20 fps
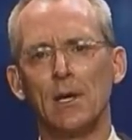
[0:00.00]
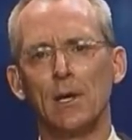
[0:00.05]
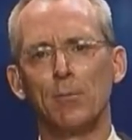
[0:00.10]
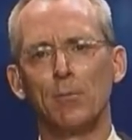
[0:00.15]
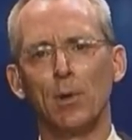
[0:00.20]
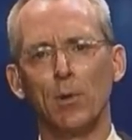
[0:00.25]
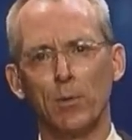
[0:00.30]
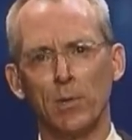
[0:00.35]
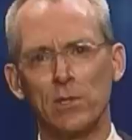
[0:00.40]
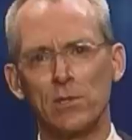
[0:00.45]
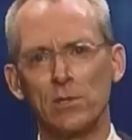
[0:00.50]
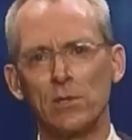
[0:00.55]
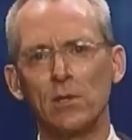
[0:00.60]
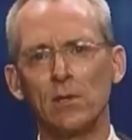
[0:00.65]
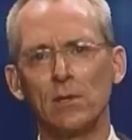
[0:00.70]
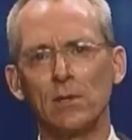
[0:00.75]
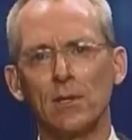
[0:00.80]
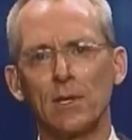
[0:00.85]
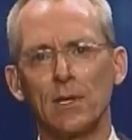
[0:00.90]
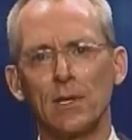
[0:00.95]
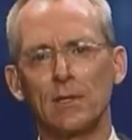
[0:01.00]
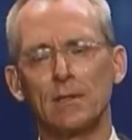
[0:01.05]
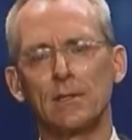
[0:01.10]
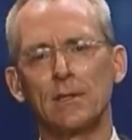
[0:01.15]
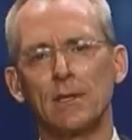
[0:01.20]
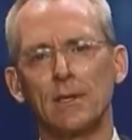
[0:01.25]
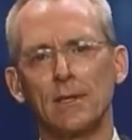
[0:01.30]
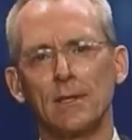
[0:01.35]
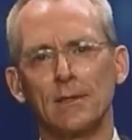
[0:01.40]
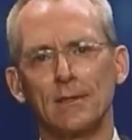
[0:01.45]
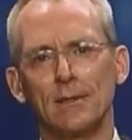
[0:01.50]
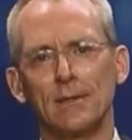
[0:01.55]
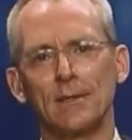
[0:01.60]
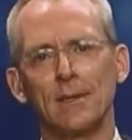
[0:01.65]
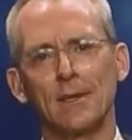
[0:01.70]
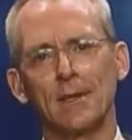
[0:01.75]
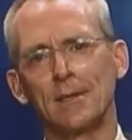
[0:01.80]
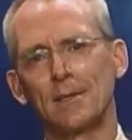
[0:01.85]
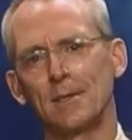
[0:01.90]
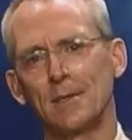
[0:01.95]
But we should
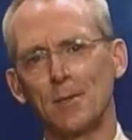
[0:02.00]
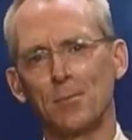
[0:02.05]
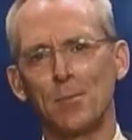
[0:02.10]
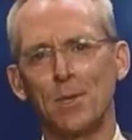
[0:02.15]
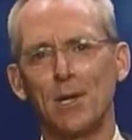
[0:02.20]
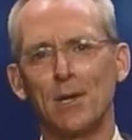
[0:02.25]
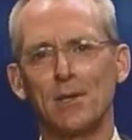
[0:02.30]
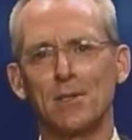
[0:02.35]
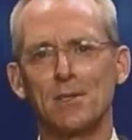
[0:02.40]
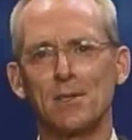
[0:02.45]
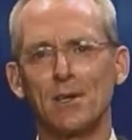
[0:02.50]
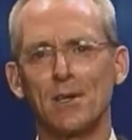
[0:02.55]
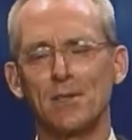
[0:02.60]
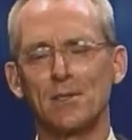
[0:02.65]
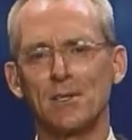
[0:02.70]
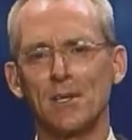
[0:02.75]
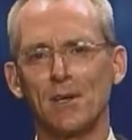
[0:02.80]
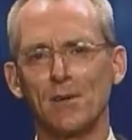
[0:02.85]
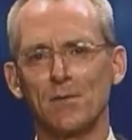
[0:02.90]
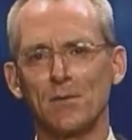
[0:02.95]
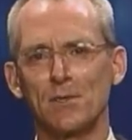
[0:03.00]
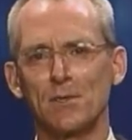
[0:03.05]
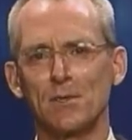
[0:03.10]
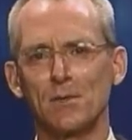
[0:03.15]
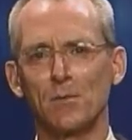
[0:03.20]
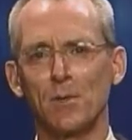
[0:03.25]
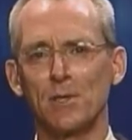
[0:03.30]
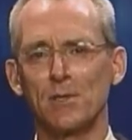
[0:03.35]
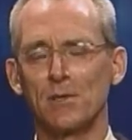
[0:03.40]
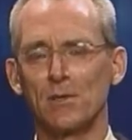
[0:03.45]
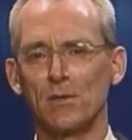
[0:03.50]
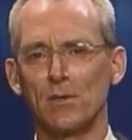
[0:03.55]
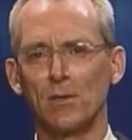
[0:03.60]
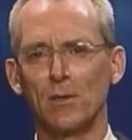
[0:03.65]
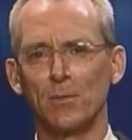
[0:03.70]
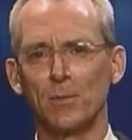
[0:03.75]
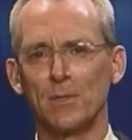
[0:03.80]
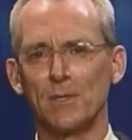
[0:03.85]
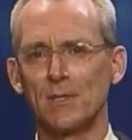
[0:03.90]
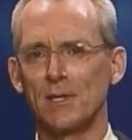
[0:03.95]
compare ourselves to Western
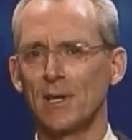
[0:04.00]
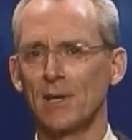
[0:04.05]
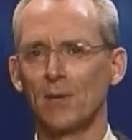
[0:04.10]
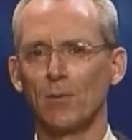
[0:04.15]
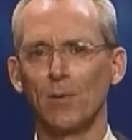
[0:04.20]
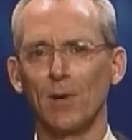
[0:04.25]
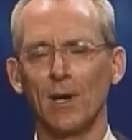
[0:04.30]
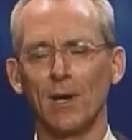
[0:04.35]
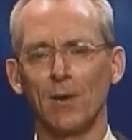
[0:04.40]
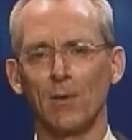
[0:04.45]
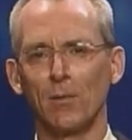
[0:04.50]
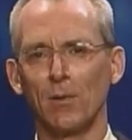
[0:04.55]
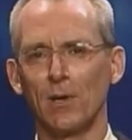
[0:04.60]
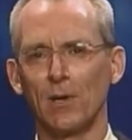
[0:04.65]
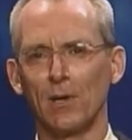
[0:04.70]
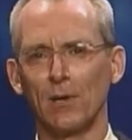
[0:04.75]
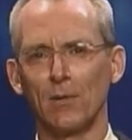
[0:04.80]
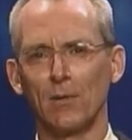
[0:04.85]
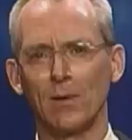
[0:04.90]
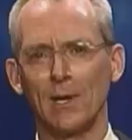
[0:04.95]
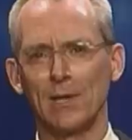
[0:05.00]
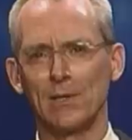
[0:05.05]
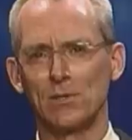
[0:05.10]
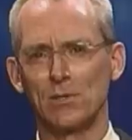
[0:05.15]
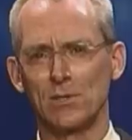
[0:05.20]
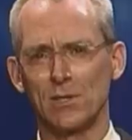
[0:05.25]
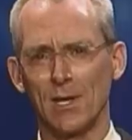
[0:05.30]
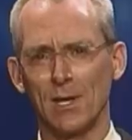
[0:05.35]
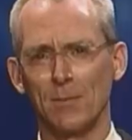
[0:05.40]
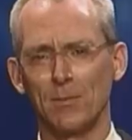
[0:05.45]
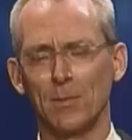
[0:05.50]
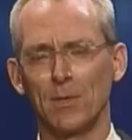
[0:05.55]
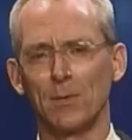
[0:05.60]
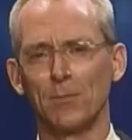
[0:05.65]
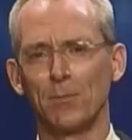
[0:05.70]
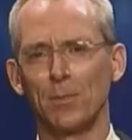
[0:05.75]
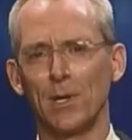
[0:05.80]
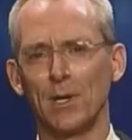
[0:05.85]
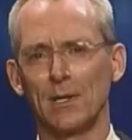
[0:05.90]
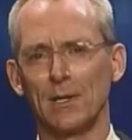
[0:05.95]
Europe and say, wow, we're in great shape
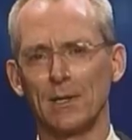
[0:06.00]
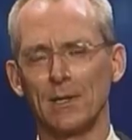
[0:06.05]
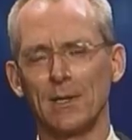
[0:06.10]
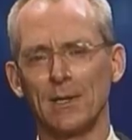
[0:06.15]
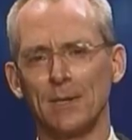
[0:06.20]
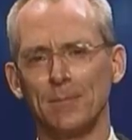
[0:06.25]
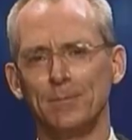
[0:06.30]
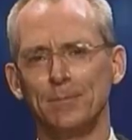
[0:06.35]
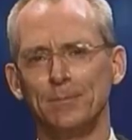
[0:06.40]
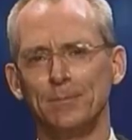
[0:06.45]
compared to them.